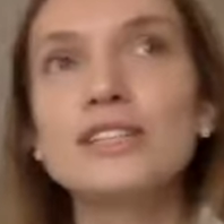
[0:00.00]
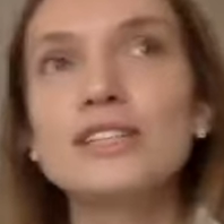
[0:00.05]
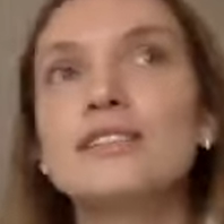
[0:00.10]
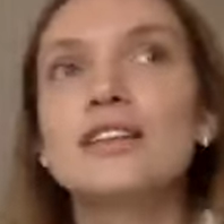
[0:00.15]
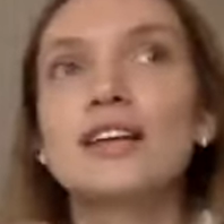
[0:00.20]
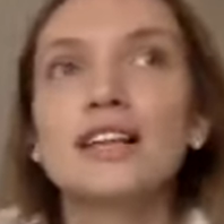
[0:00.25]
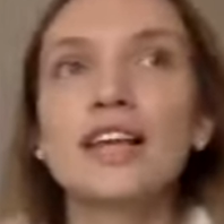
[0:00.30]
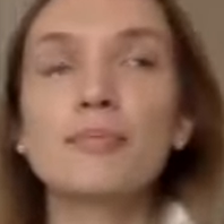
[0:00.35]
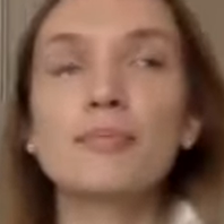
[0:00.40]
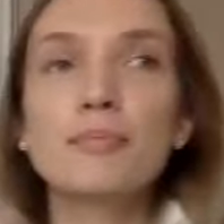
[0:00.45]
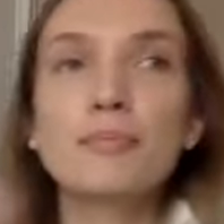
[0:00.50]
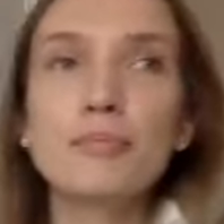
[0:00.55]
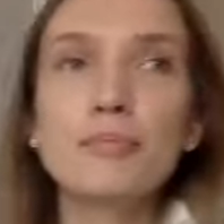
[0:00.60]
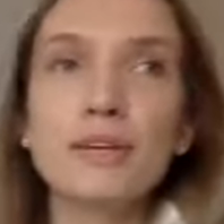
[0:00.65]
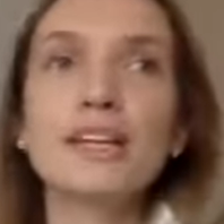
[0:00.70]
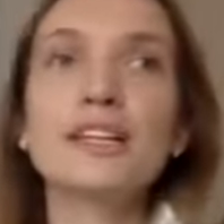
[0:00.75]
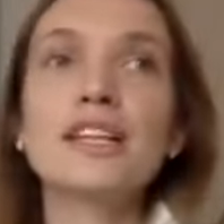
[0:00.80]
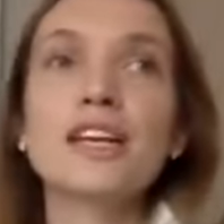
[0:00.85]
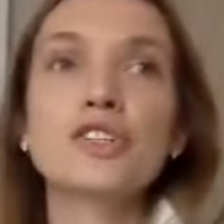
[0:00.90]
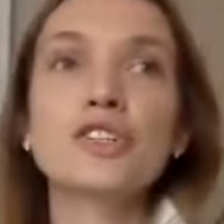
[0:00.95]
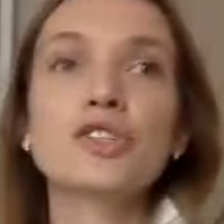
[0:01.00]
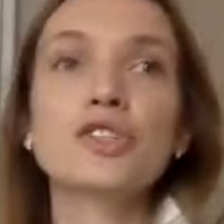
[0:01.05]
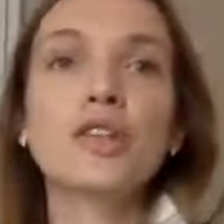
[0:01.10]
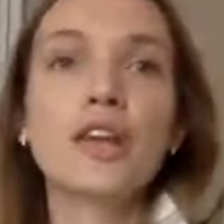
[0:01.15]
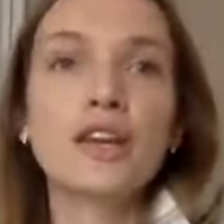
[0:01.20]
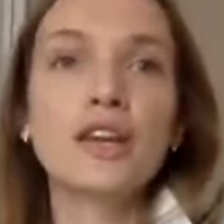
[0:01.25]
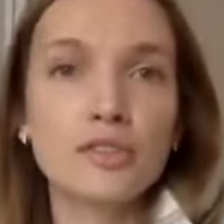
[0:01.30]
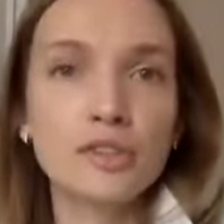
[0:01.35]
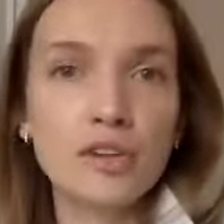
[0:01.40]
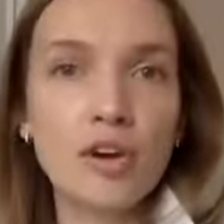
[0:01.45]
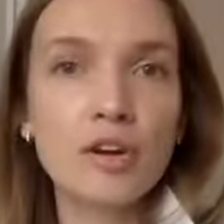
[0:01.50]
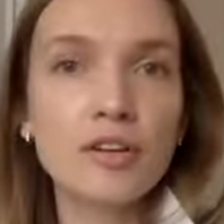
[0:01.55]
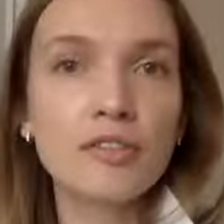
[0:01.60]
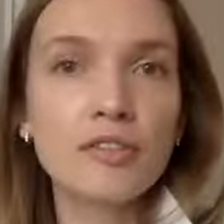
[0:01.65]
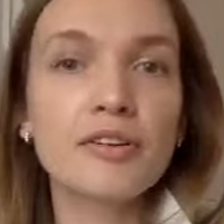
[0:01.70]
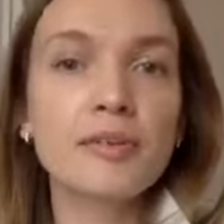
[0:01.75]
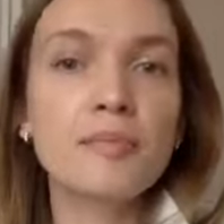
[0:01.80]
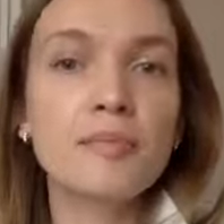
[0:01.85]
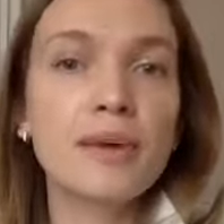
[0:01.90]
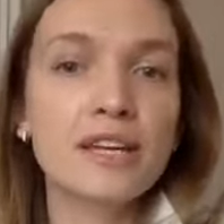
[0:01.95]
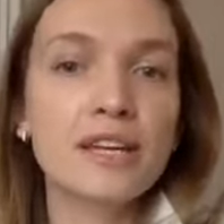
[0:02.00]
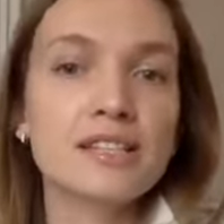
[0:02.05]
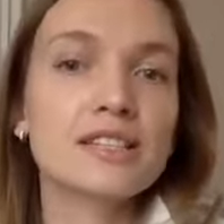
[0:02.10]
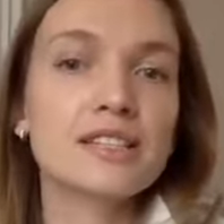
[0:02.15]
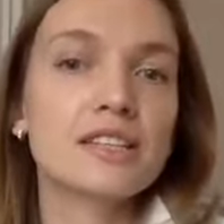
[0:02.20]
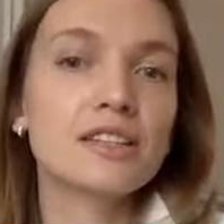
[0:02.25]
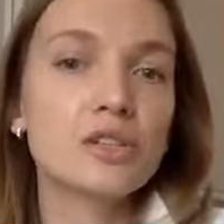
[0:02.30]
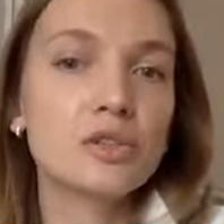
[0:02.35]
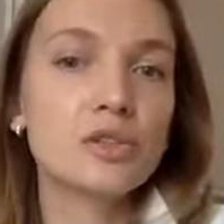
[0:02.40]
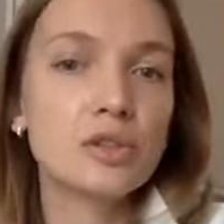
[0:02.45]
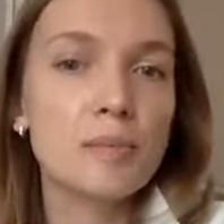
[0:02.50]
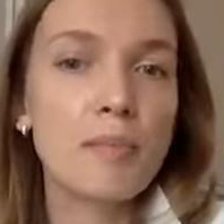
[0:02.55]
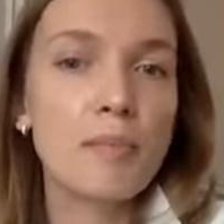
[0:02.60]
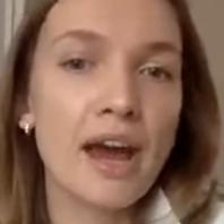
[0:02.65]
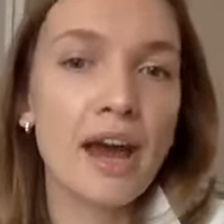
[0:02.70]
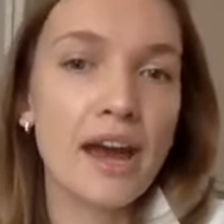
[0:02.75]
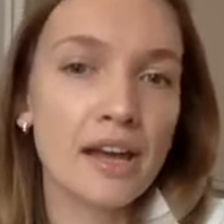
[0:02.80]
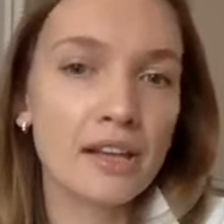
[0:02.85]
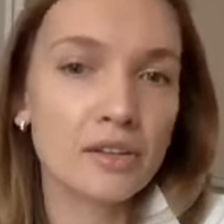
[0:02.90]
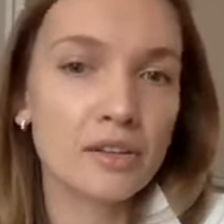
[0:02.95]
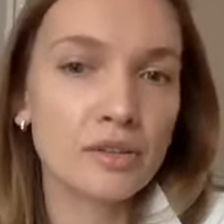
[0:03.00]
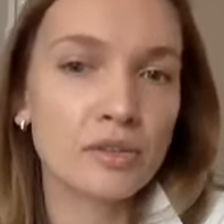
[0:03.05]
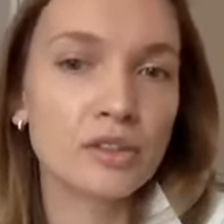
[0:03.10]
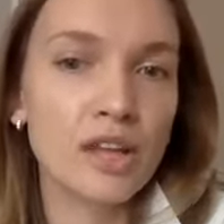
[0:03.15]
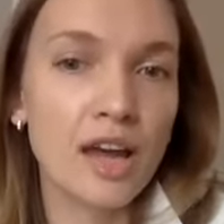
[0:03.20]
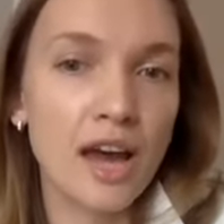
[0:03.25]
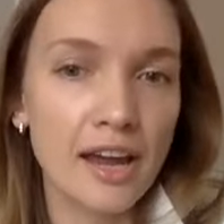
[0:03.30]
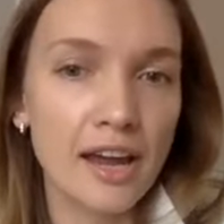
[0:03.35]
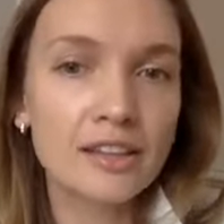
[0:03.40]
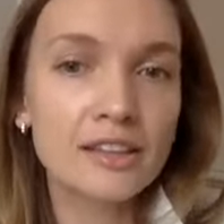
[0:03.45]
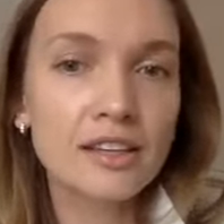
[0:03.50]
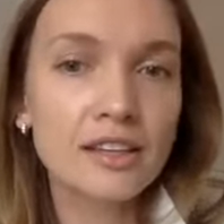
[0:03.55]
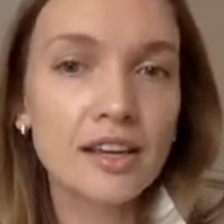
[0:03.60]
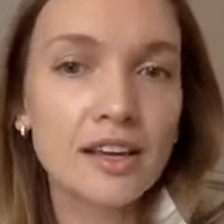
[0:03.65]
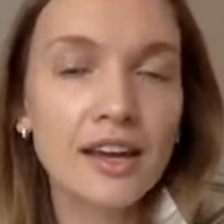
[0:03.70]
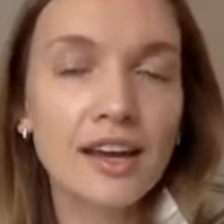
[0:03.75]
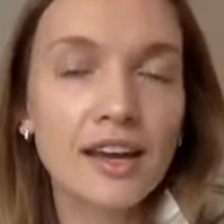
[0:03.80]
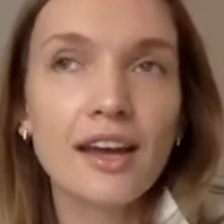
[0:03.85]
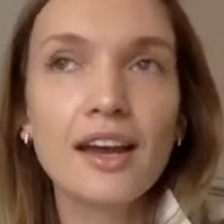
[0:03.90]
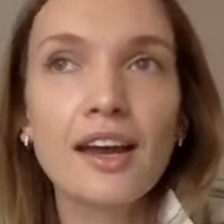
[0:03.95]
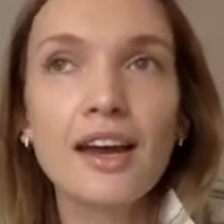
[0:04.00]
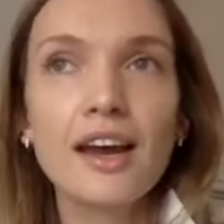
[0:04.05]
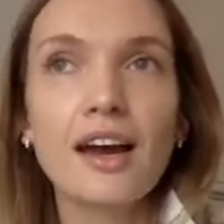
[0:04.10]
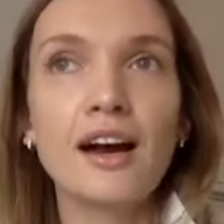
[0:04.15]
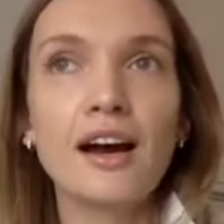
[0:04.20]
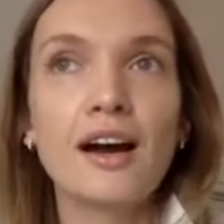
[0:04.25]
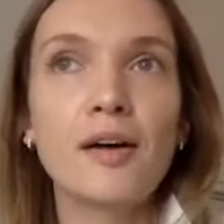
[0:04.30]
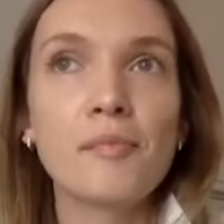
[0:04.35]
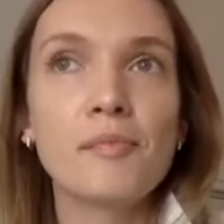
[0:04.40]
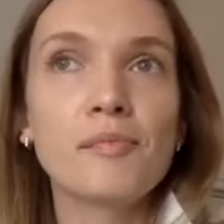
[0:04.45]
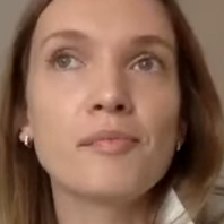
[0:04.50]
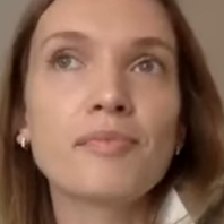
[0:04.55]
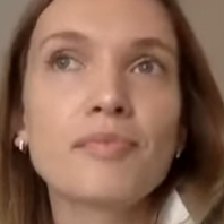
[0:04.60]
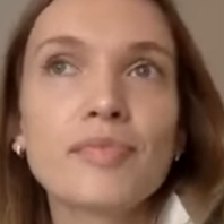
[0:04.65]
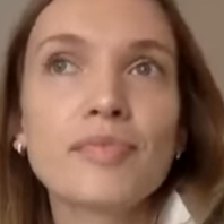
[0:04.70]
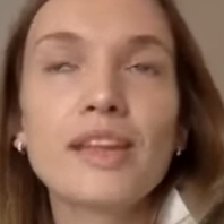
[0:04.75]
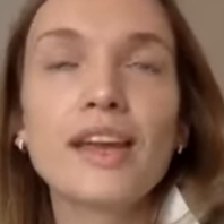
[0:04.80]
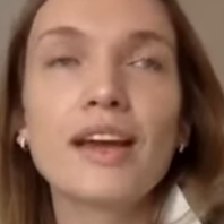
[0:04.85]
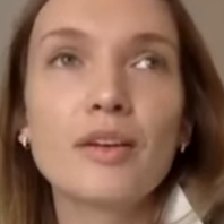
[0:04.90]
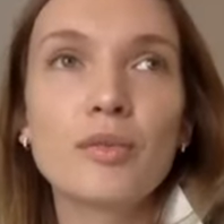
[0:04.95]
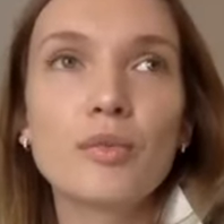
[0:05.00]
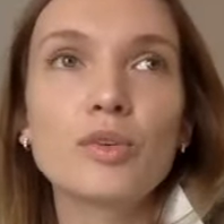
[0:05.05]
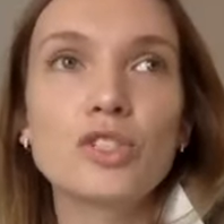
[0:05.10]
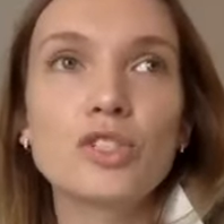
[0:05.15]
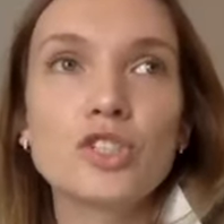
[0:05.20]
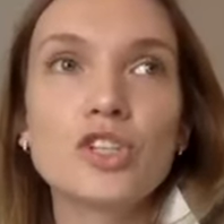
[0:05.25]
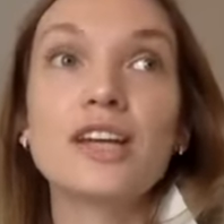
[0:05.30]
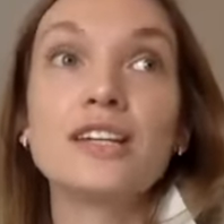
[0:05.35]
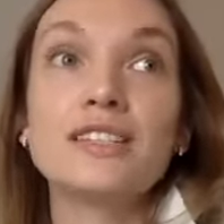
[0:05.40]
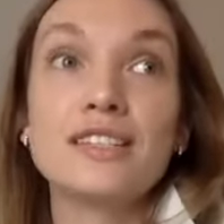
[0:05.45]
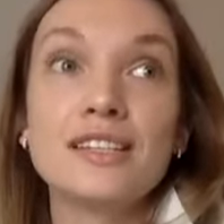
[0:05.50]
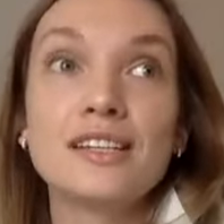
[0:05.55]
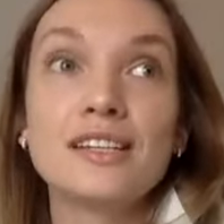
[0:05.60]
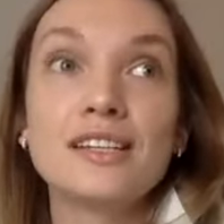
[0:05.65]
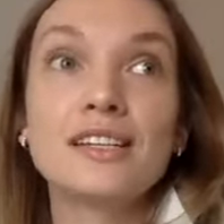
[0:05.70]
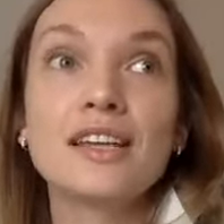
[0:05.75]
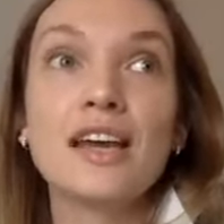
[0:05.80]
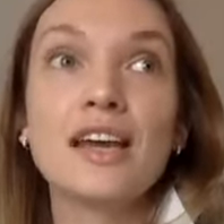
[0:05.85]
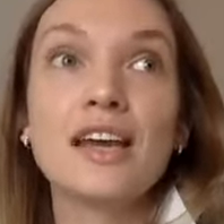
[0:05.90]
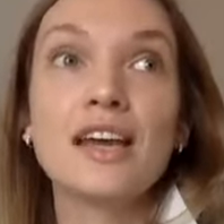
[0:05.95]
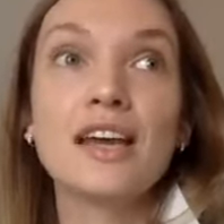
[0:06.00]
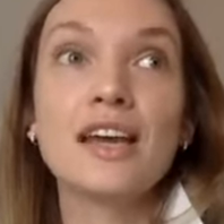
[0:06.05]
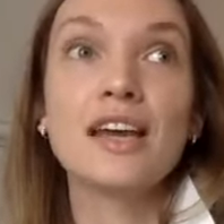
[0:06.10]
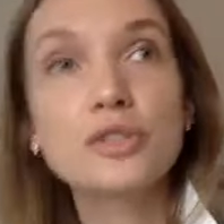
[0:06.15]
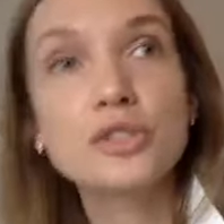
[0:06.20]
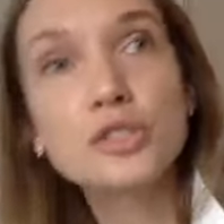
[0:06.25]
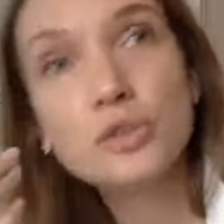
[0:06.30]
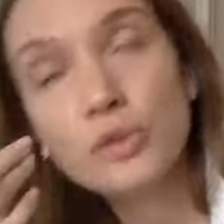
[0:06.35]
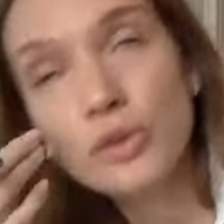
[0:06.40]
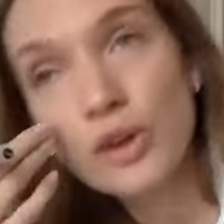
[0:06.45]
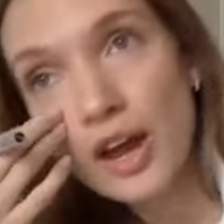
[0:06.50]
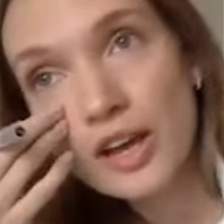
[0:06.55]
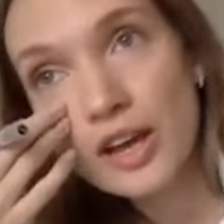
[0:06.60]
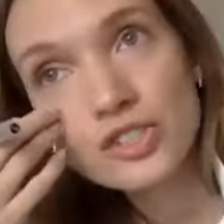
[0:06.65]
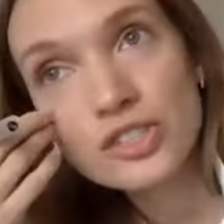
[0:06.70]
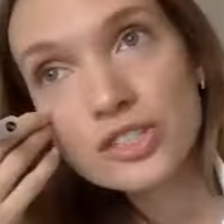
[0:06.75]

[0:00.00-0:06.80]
like being natural light photographer means that you depend on light, um, which I did. And for studio, I